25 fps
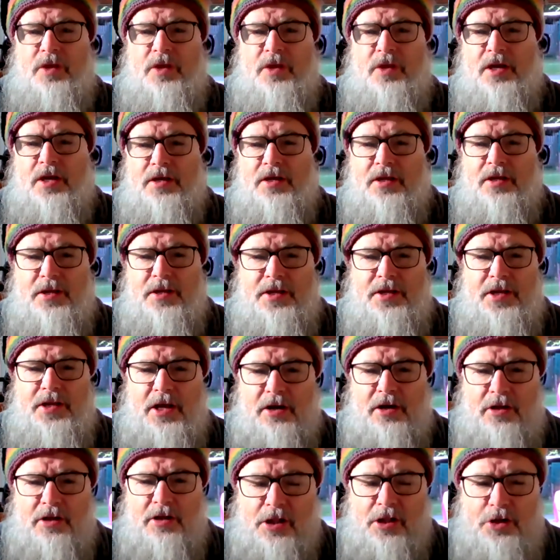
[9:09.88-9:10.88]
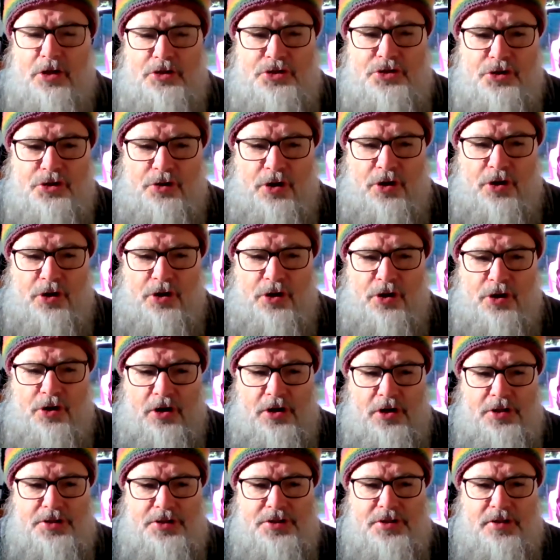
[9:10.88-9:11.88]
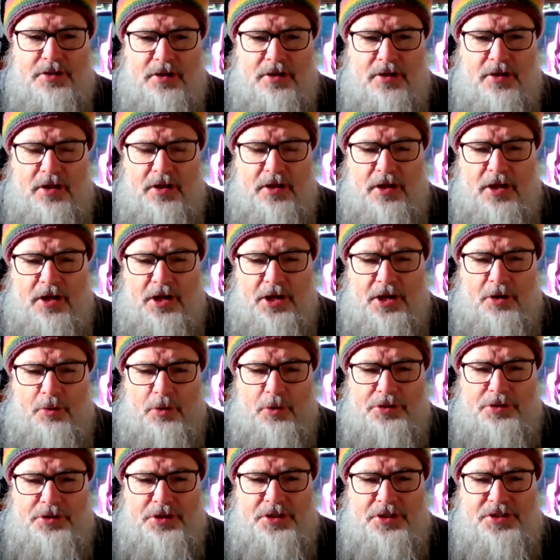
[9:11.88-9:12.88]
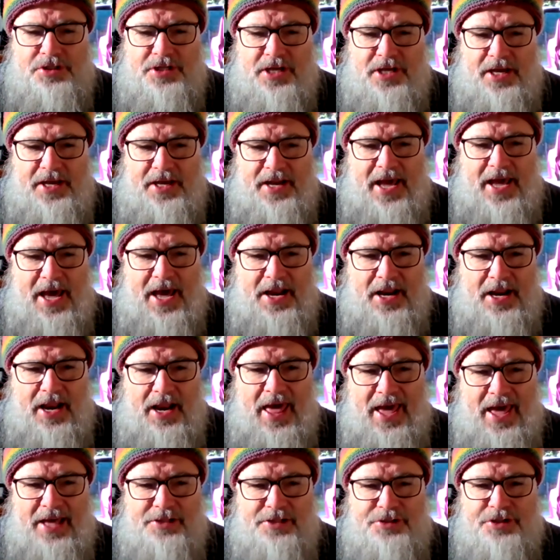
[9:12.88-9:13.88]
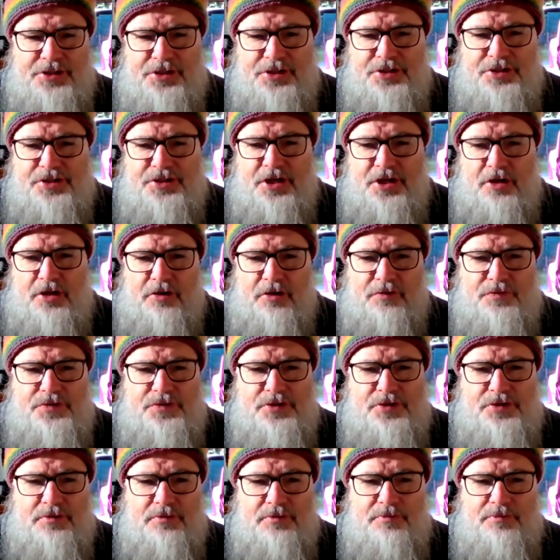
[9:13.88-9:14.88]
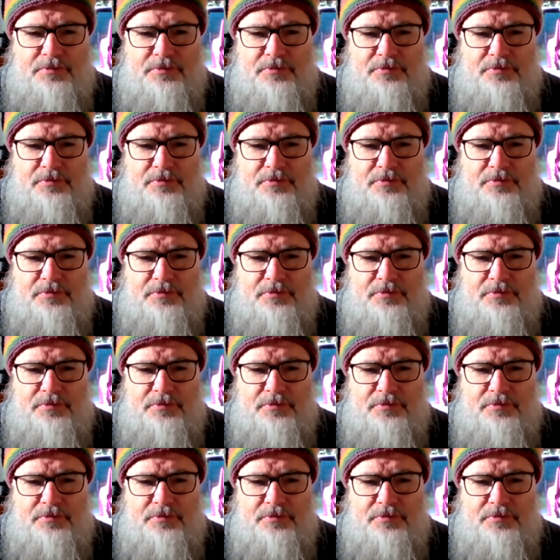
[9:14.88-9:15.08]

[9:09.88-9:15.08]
Okay, now close your eyes, and I want you to say it out aloud to yourselves,